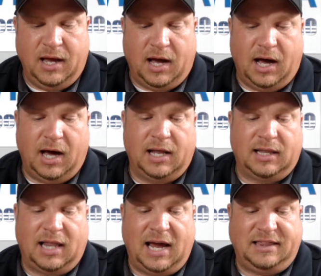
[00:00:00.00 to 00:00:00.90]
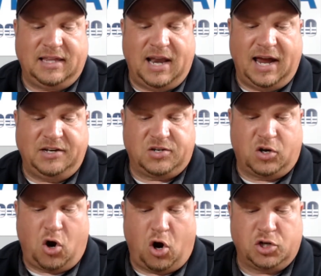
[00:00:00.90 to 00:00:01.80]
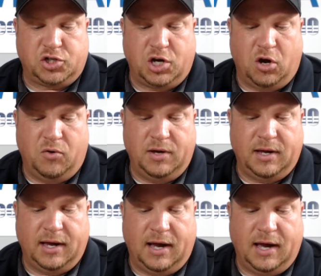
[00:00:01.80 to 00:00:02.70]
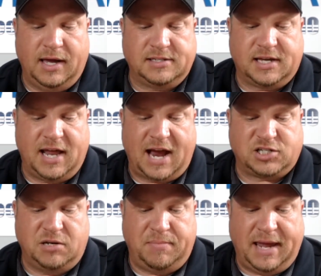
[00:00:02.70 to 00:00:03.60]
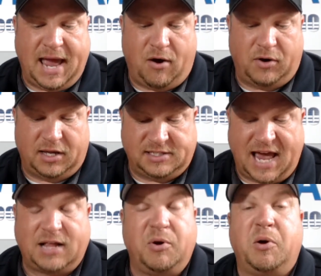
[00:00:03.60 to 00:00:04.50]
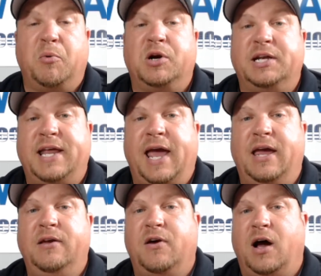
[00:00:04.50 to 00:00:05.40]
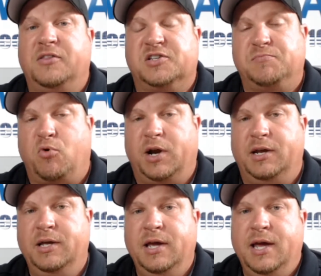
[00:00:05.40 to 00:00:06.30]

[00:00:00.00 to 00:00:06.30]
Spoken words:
Like the Night car show is going to actually be out exactly where we were today, this morning.